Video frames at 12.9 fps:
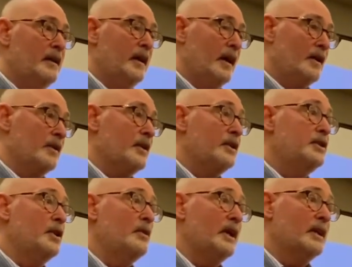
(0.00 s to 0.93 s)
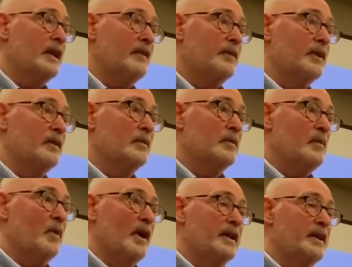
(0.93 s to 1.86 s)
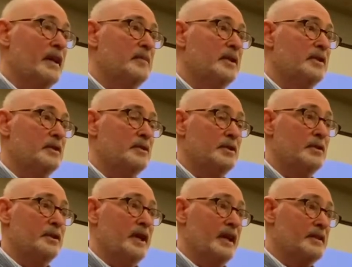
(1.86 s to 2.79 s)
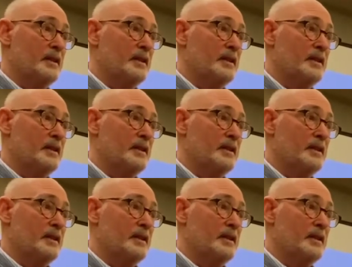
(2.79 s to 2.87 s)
And on the doing level, we wanted them to do two things.